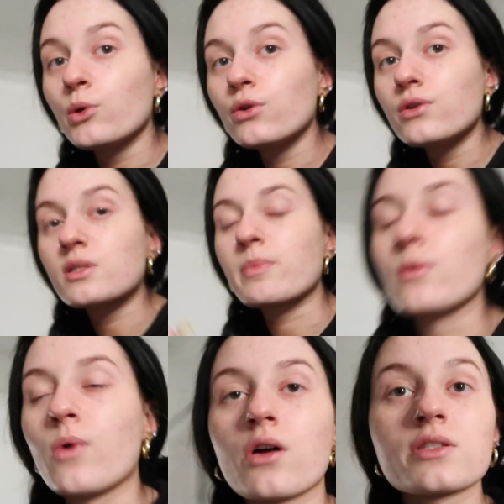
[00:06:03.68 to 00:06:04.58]
Boos, it's been a
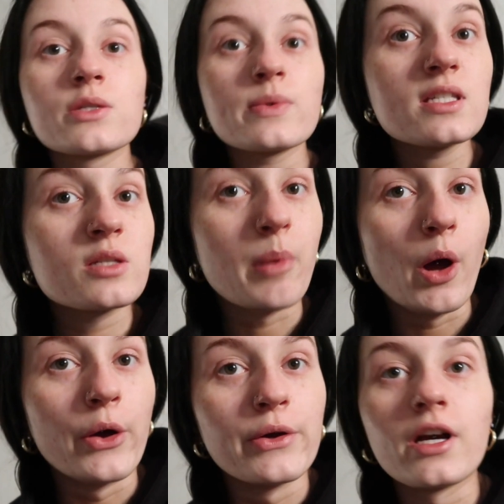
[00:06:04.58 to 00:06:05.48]
while since we
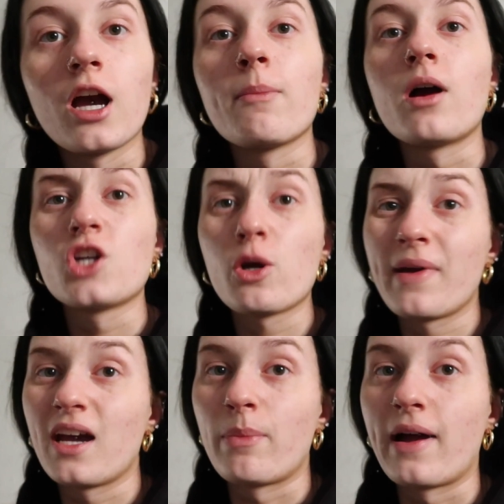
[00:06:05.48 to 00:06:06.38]
spoke. I dyed my
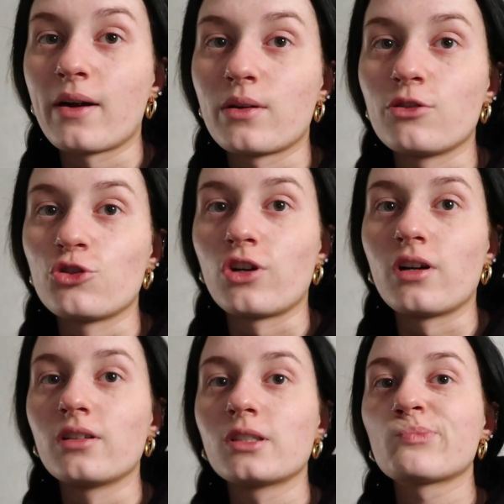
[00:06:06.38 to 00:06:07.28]
hair black when I was
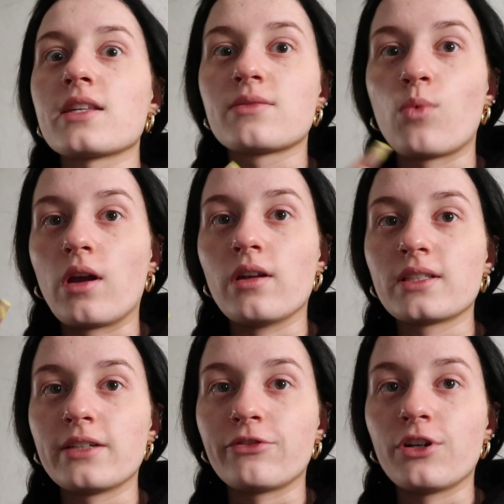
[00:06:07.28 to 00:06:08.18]
drunk. That's why I look
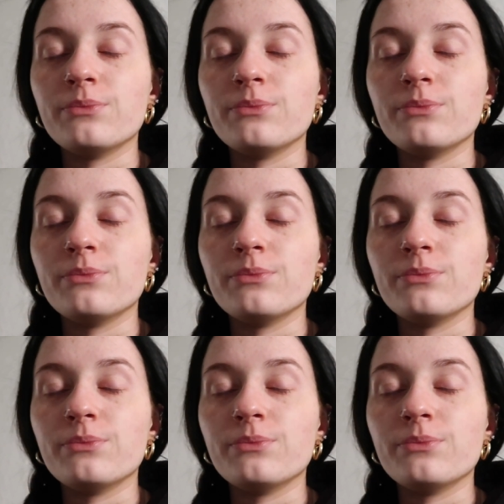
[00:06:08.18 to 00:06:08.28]
different.